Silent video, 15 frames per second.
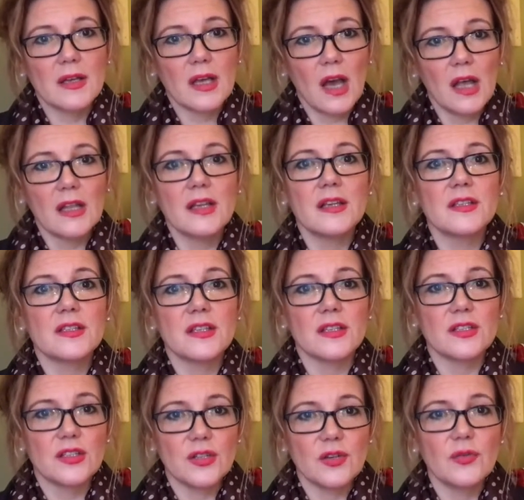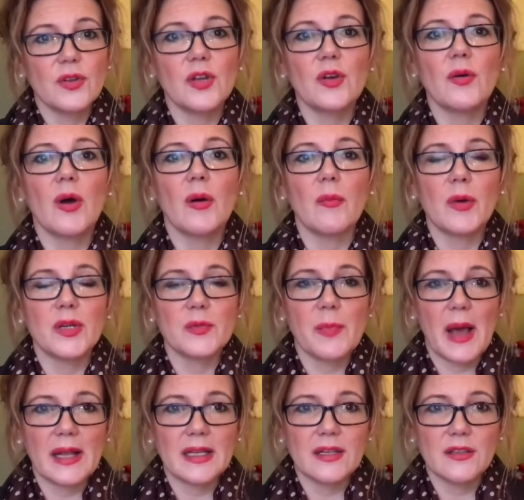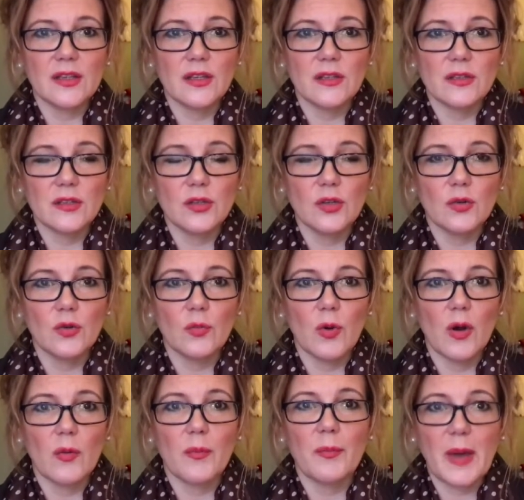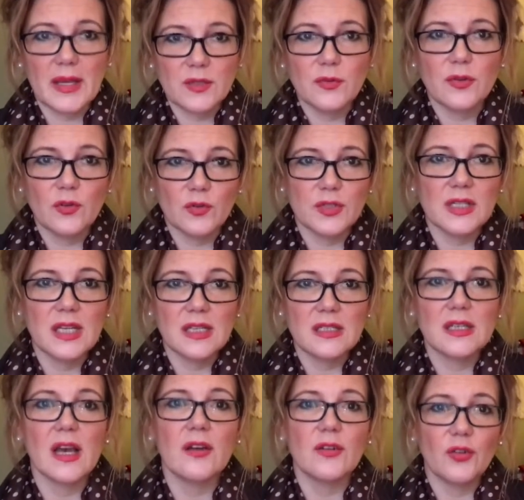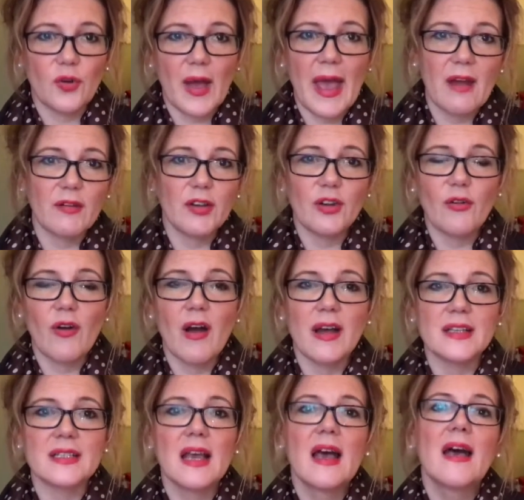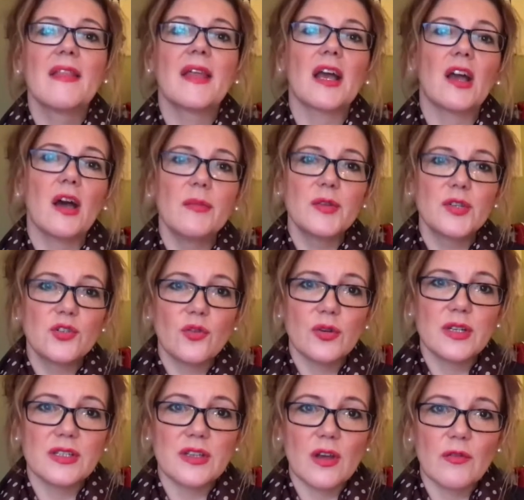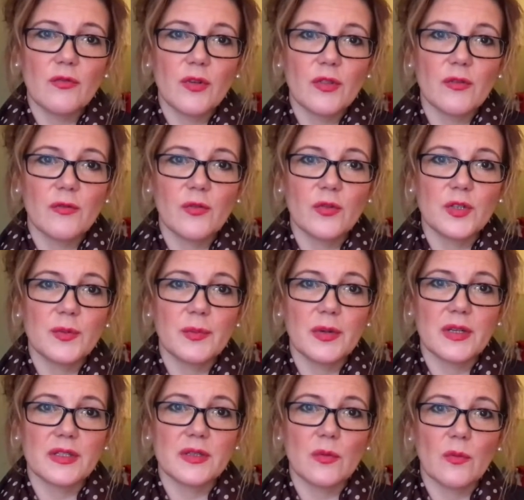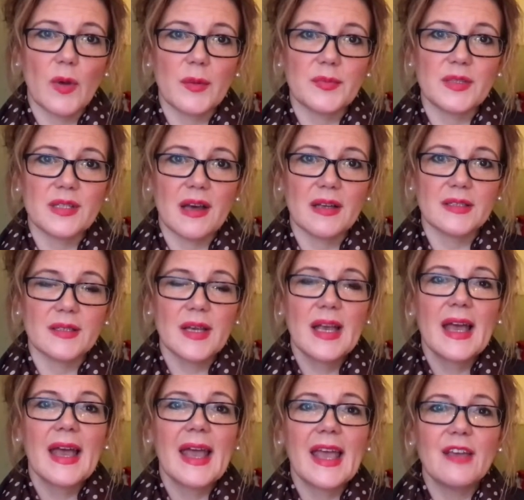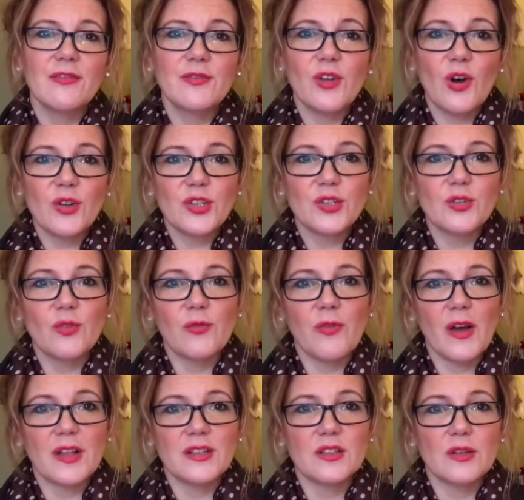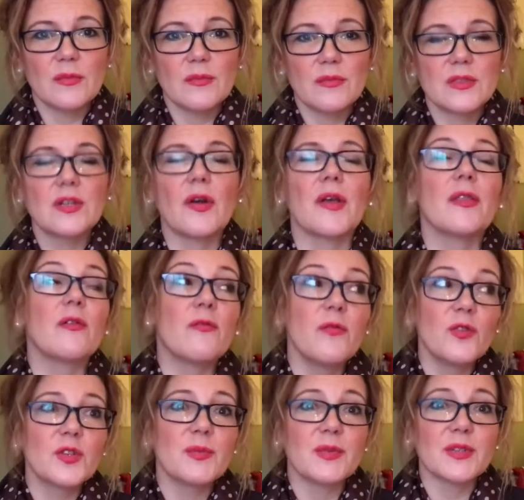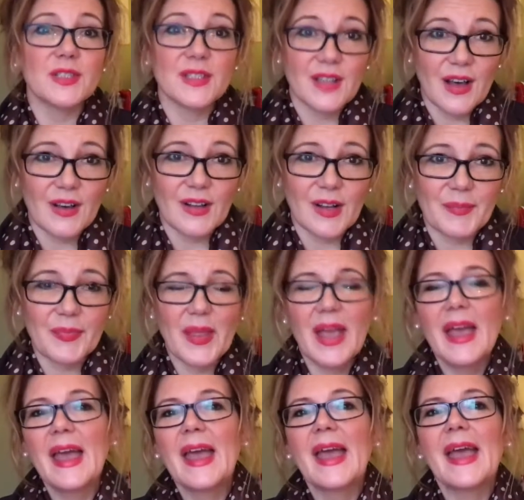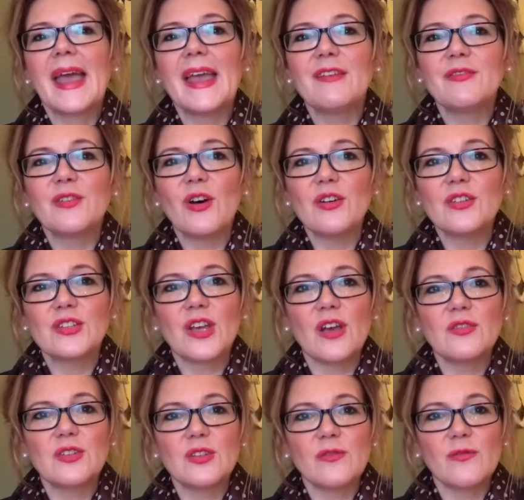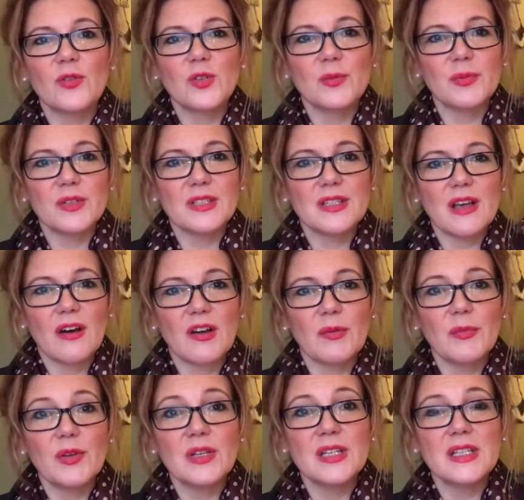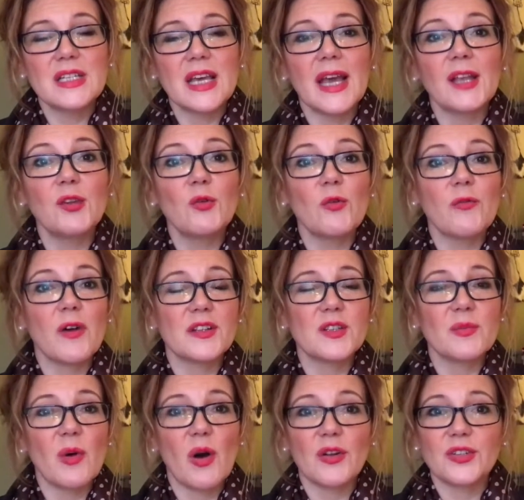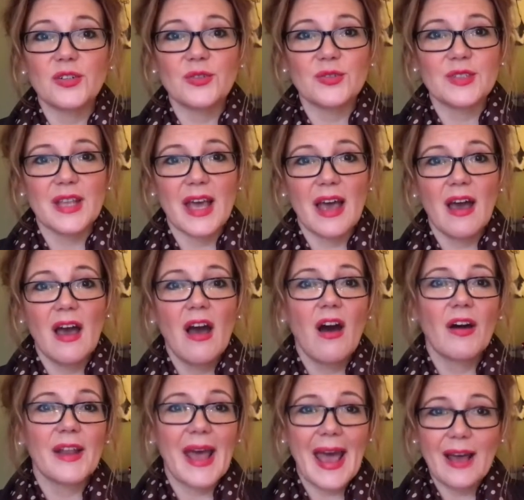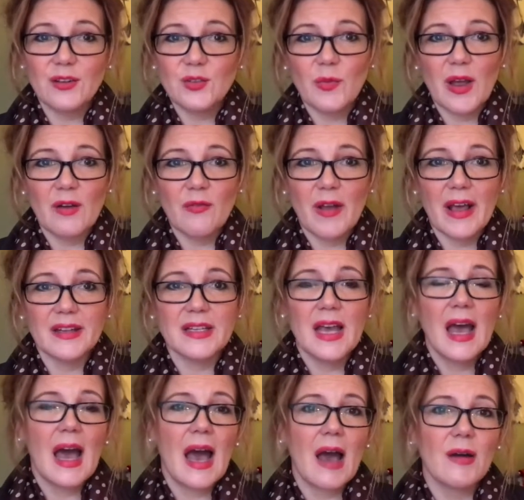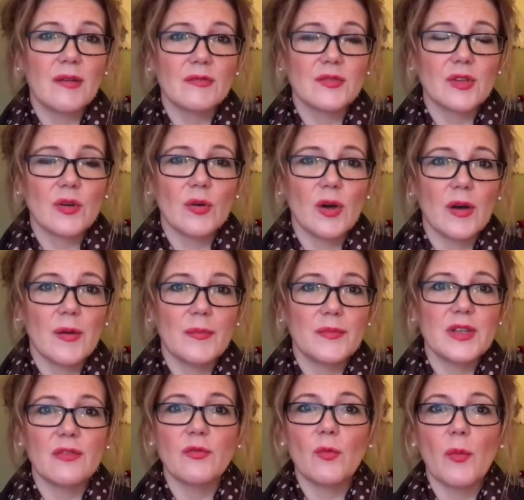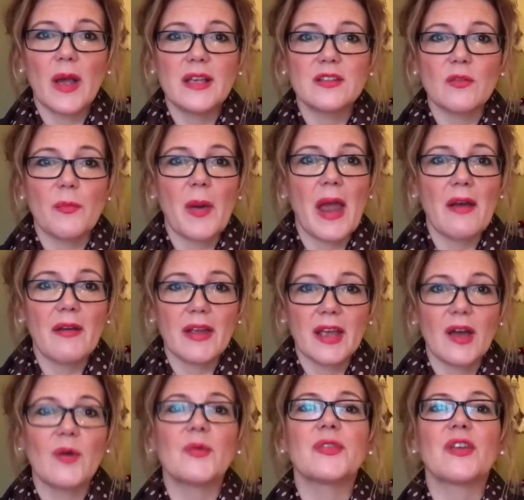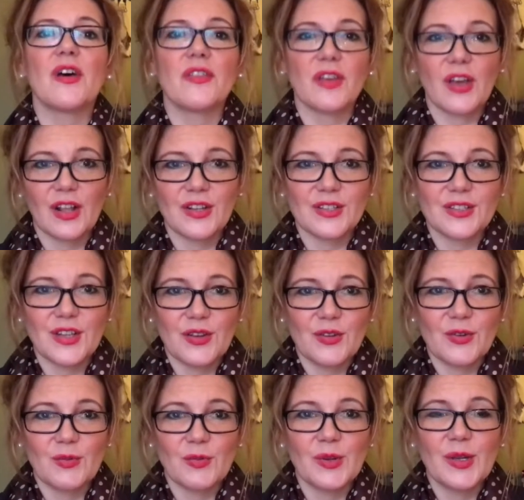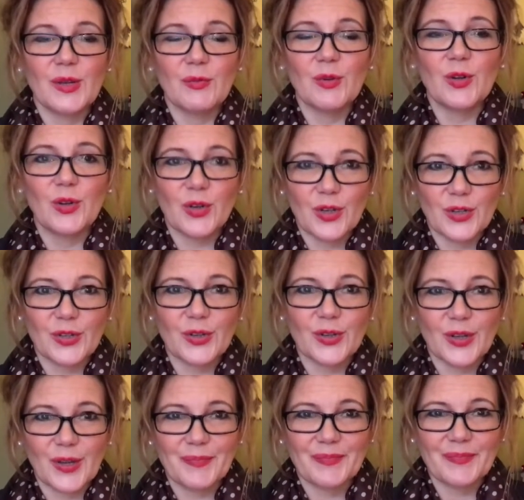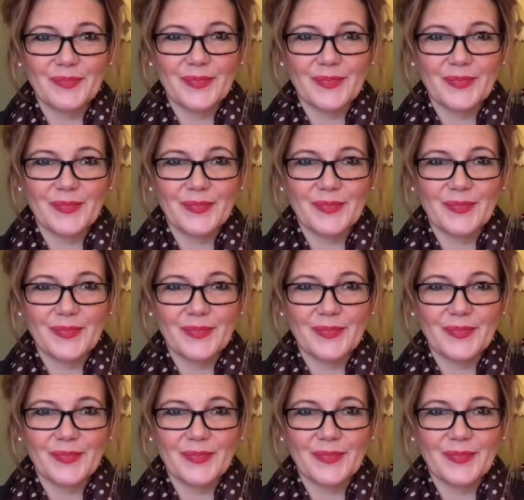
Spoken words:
colours that suit you and which palette that you can work best with your skin tone, your hair and your eyes, then and join us over on the 40 Plus website. If not, you'll find the 40 Plus Star Club. If not, go to the 40 Plus Star community and you'll find some articles there on how to wear red and different ways of pairing it up with other colours so it will look good on you.